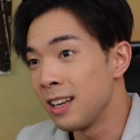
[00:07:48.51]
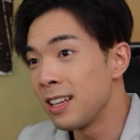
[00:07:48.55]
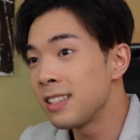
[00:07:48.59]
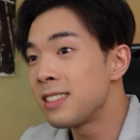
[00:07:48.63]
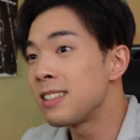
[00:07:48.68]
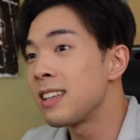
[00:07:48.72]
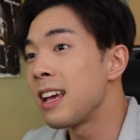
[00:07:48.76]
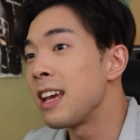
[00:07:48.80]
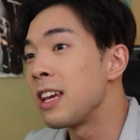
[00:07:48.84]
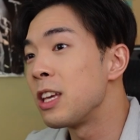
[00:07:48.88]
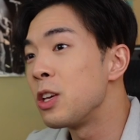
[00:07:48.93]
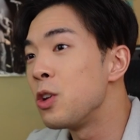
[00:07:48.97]

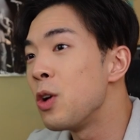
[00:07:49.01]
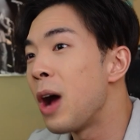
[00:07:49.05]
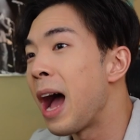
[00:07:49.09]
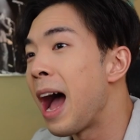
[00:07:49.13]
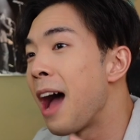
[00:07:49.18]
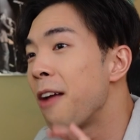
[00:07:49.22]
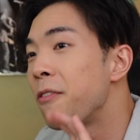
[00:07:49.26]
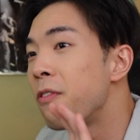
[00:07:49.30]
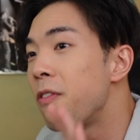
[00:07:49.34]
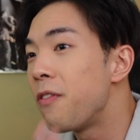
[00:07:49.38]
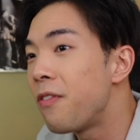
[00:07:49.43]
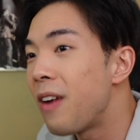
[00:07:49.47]
Let's say you
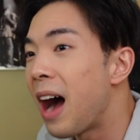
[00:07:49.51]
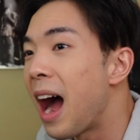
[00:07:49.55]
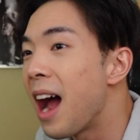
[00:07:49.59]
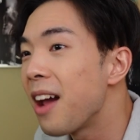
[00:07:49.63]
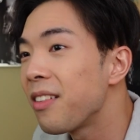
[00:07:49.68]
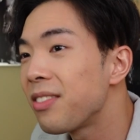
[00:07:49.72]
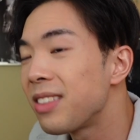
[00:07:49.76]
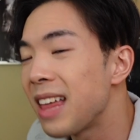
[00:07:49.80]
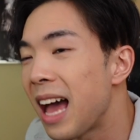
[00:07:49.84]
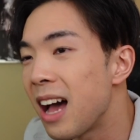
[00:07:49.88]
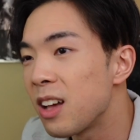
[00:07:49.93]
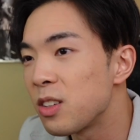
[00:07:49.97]
had
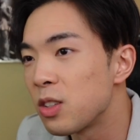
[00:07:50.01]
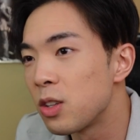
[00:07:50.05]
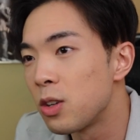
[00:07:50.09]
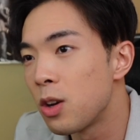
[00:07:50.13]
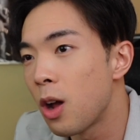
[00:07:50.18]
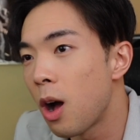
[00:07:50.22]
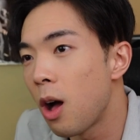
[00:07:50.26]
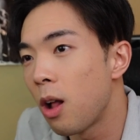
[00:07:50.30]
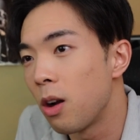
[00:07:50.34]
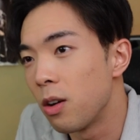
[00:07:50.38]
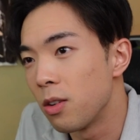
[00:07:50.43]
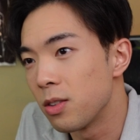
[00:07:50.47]

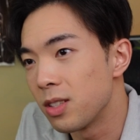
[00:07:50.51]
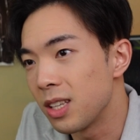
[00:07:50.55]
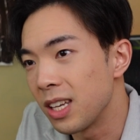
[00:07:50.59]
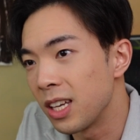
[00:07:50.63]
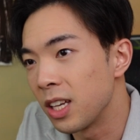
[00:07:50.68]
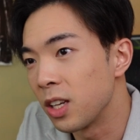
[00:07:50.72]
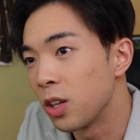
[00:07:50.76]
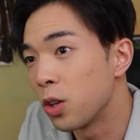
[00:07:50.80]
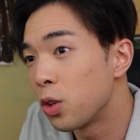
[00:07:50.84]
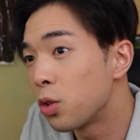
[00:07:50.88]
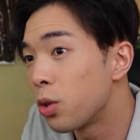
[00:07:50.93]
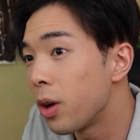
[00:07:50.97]
$5,000
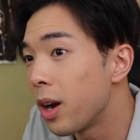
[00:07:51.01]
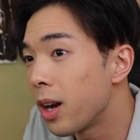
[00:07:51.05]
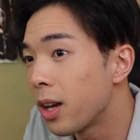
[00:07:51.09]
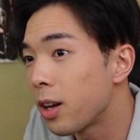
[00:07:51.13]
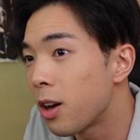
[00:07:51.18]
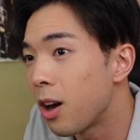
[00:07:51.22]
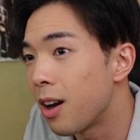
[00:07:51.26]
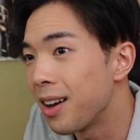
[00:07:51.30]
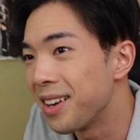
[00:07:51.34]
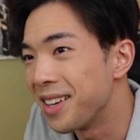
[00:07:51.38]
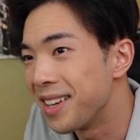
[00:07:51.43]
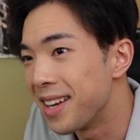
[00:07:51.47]
in credit
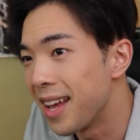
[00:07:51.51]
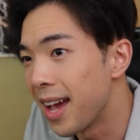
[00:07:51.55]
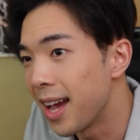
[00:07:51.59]
card